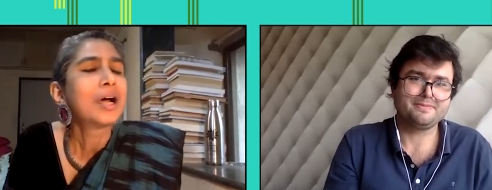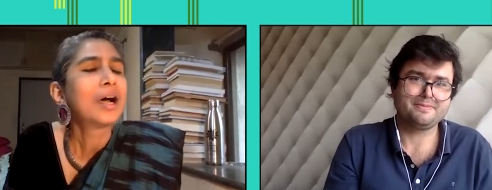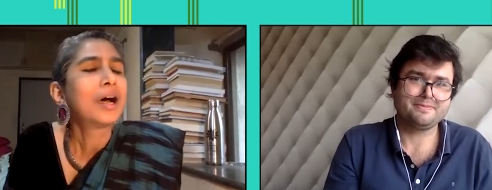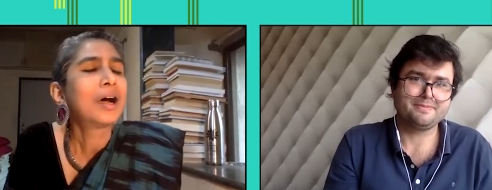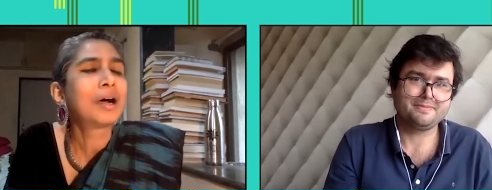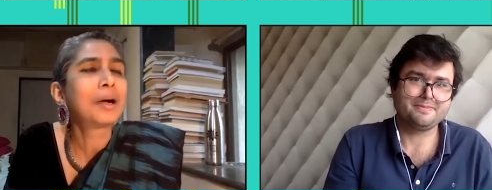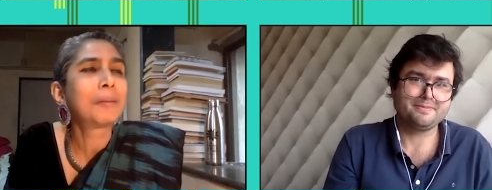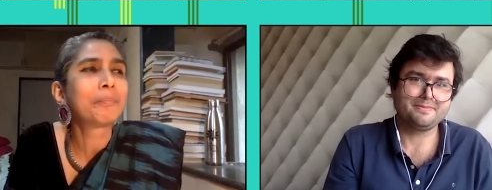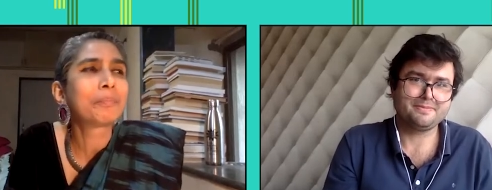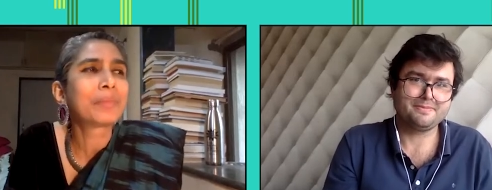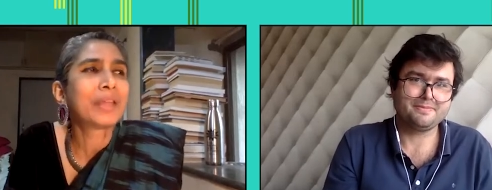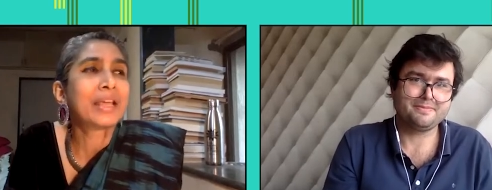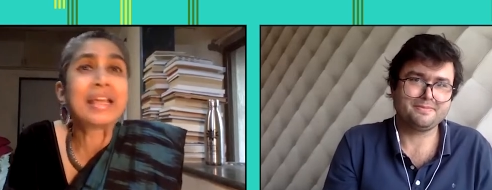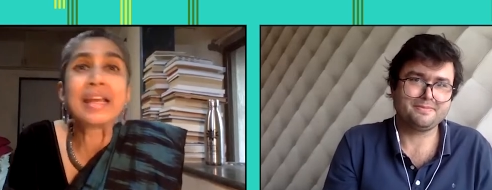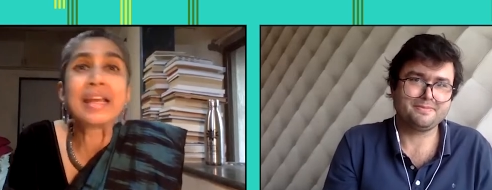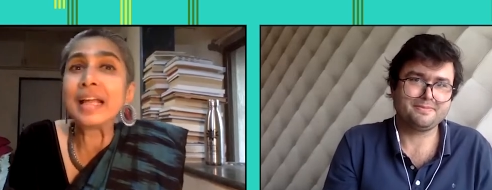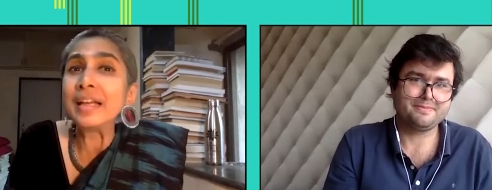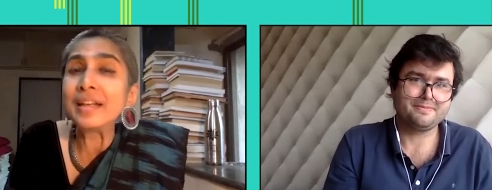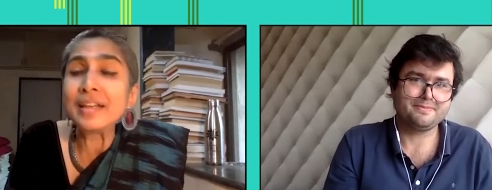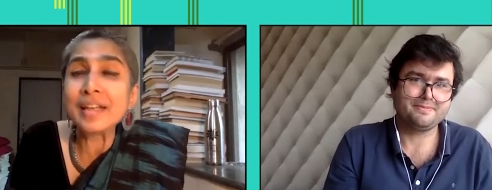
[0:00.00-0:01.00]
Speaker 1: Um, in
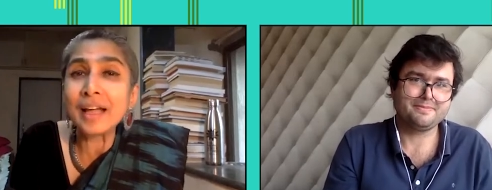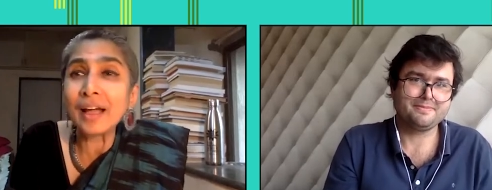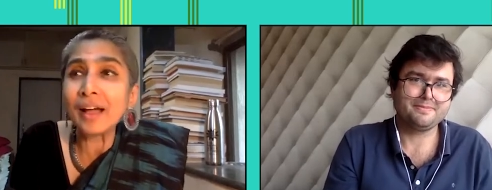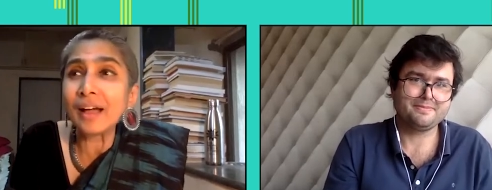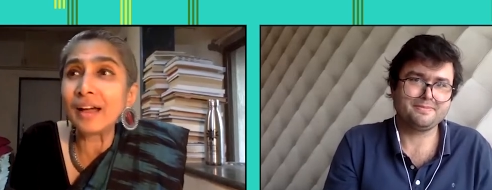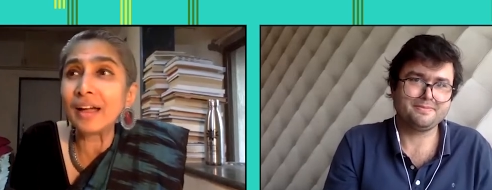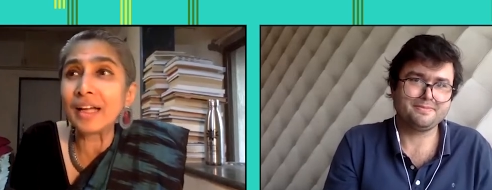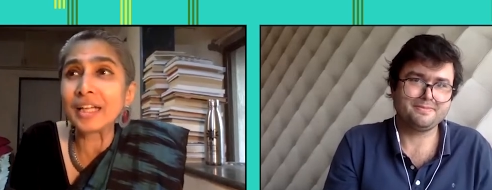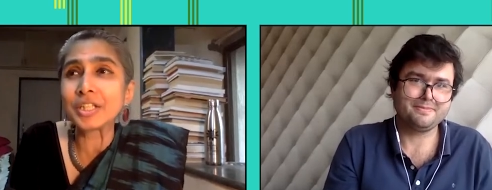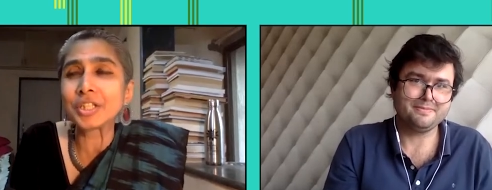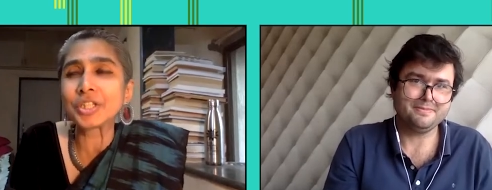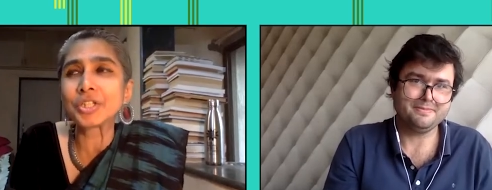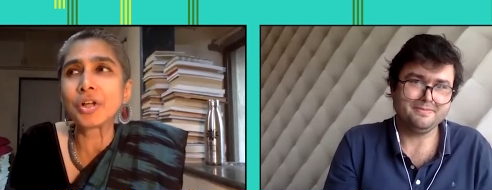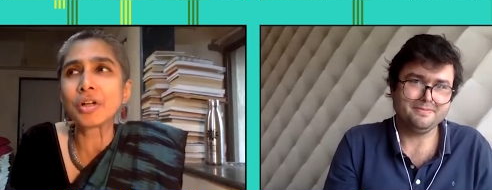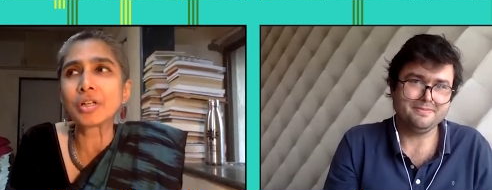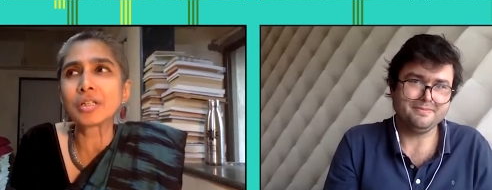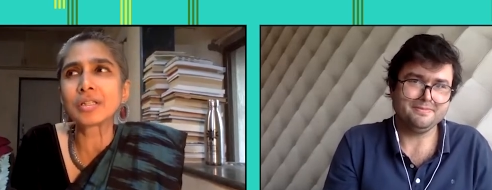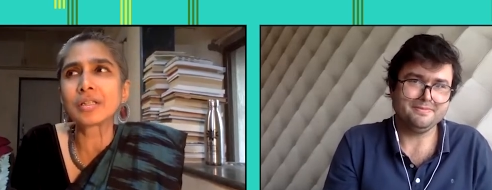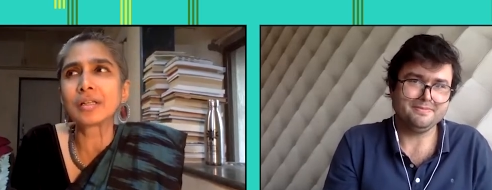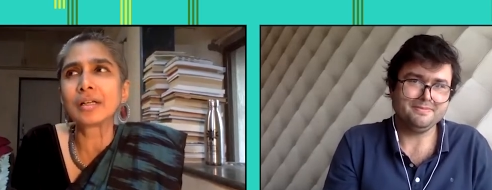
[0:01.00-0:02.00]
India, it's
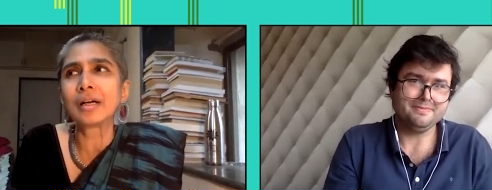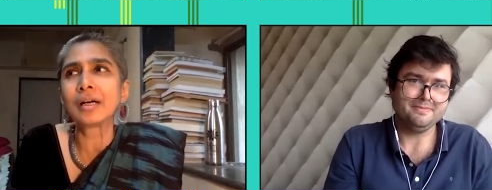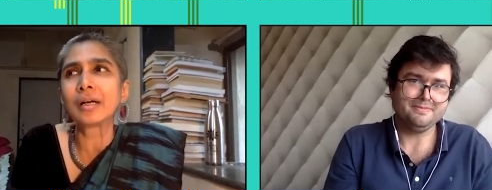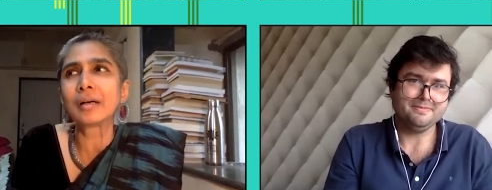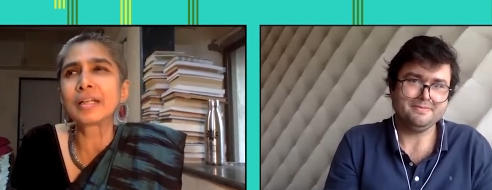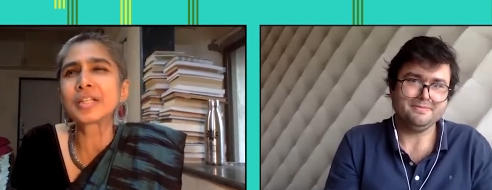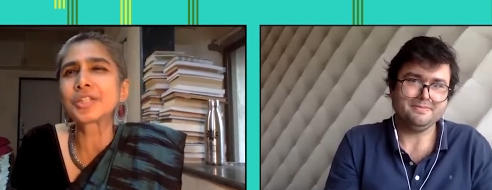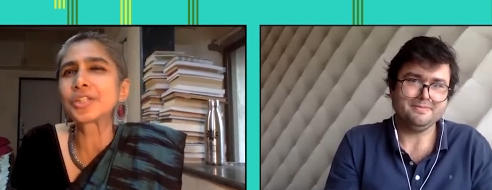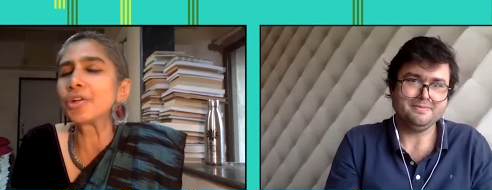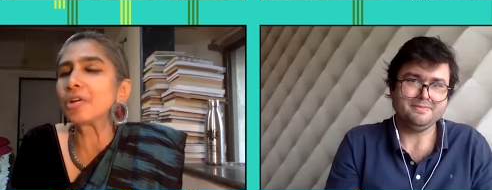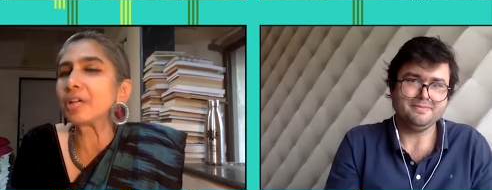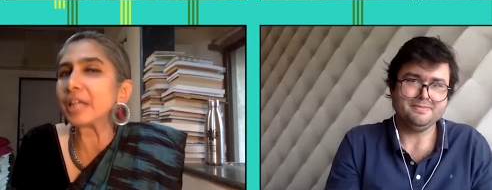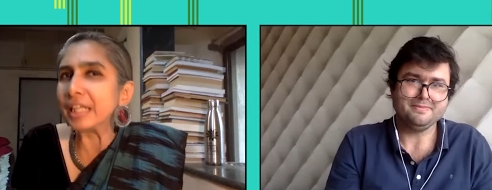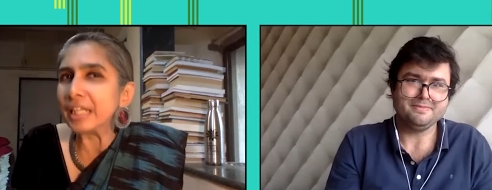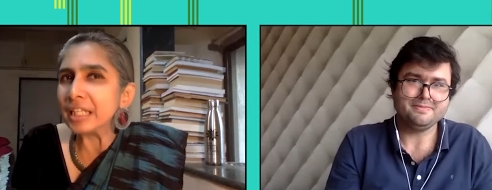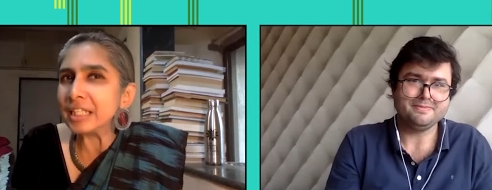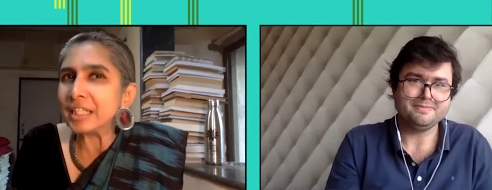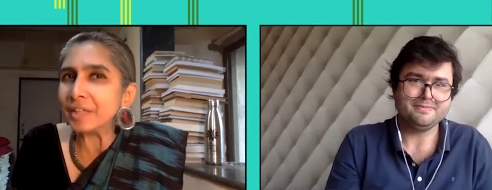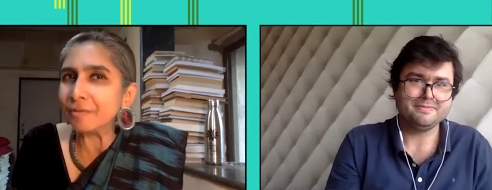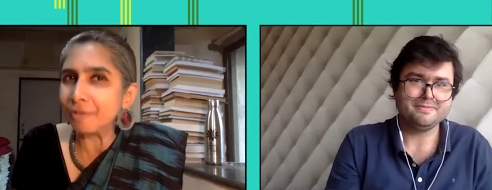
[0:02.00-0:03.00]
not uh, it's not
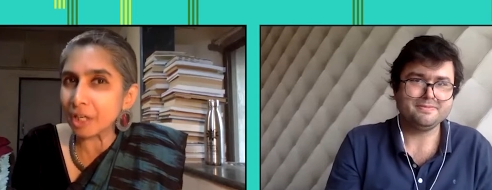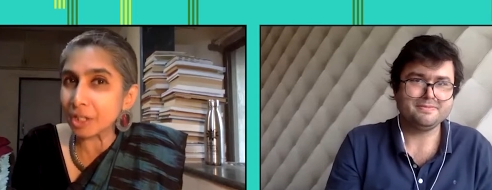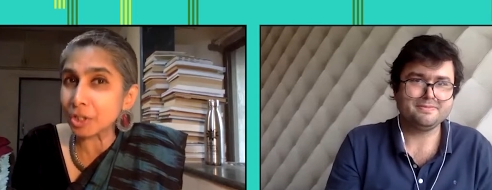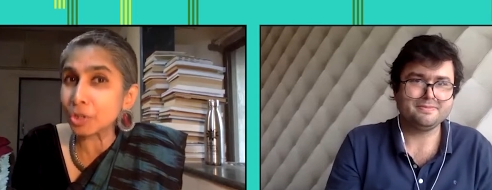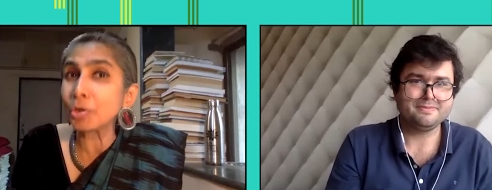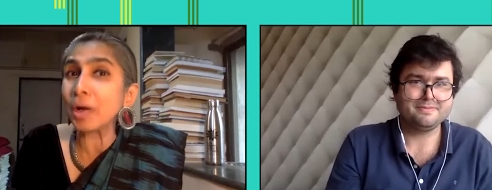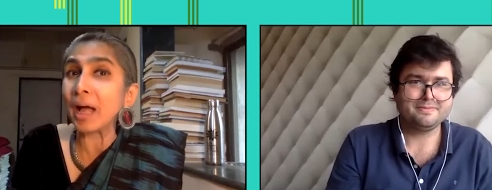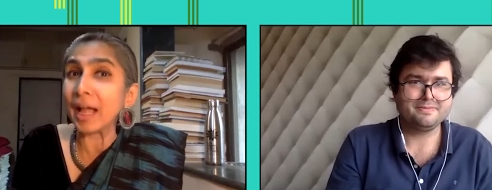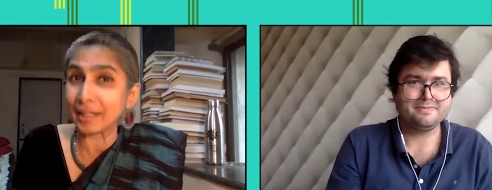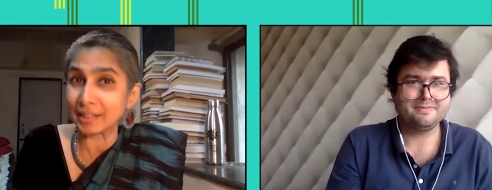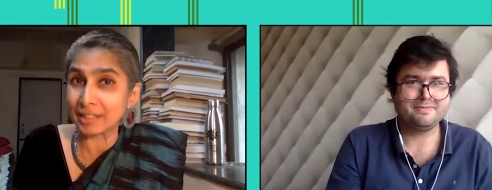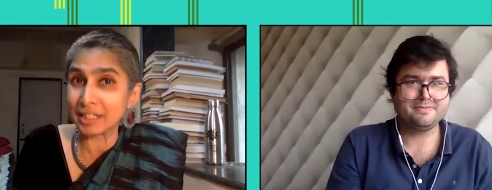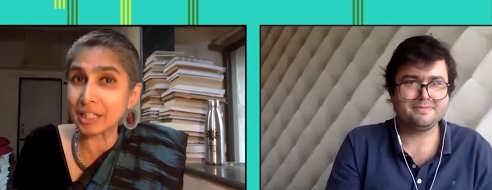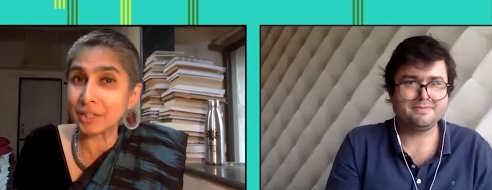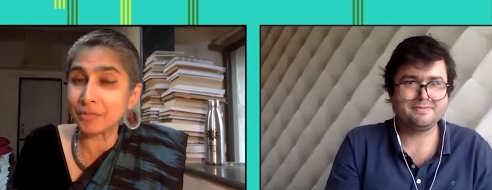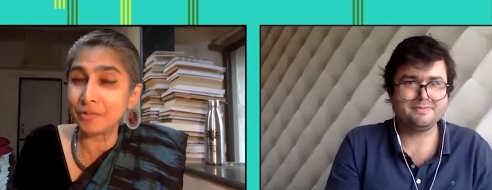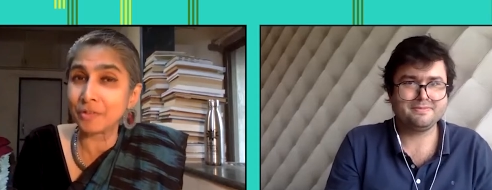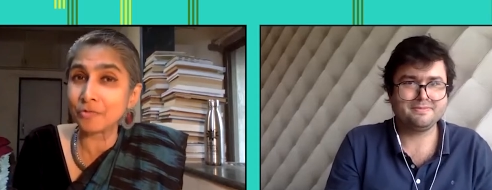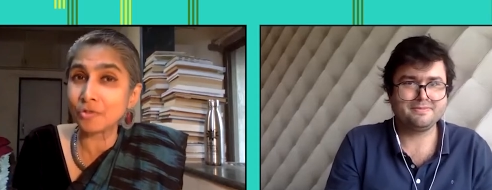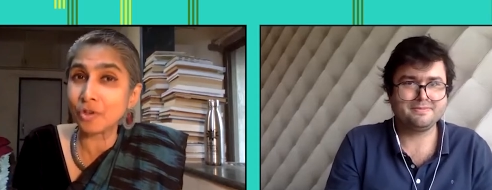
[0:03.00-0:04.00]
easy for us to access
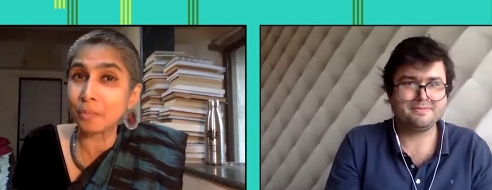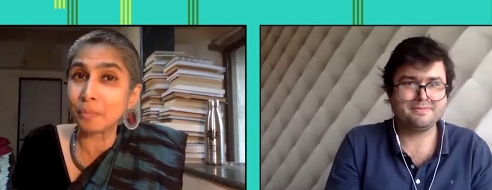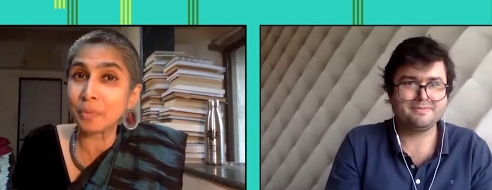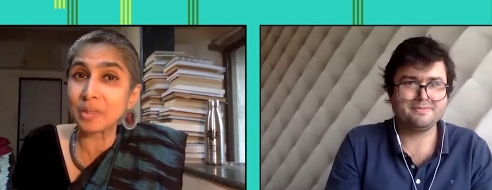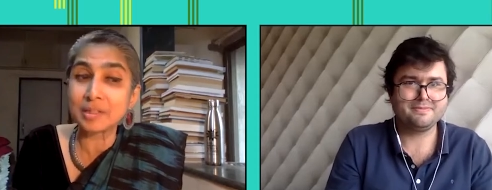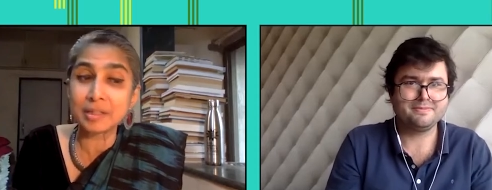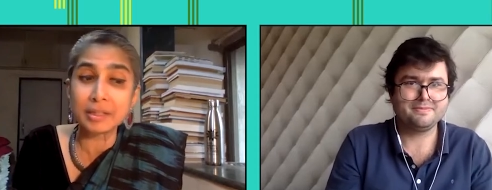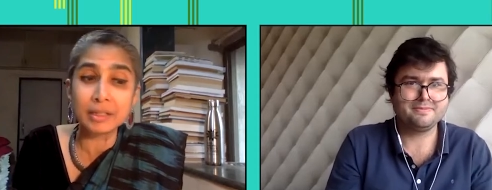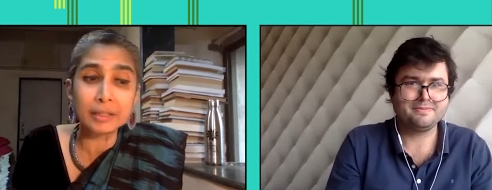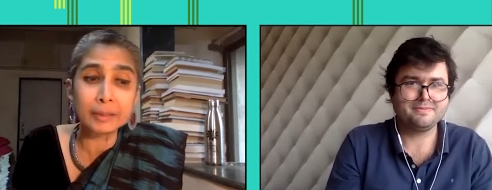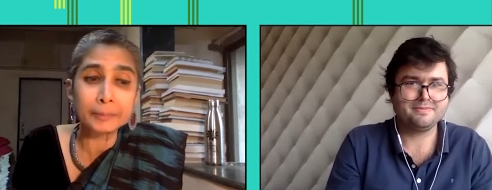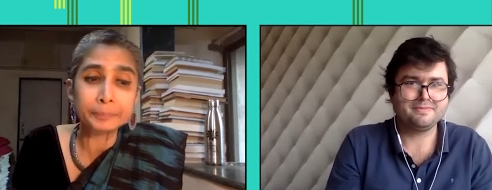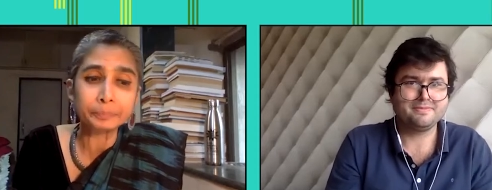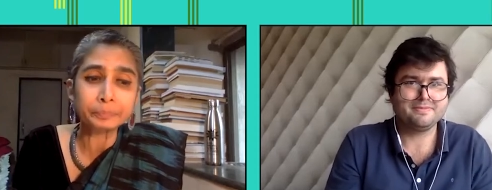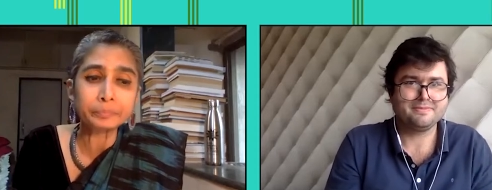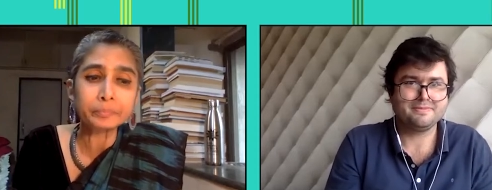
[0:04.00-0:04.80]
films from Brazil.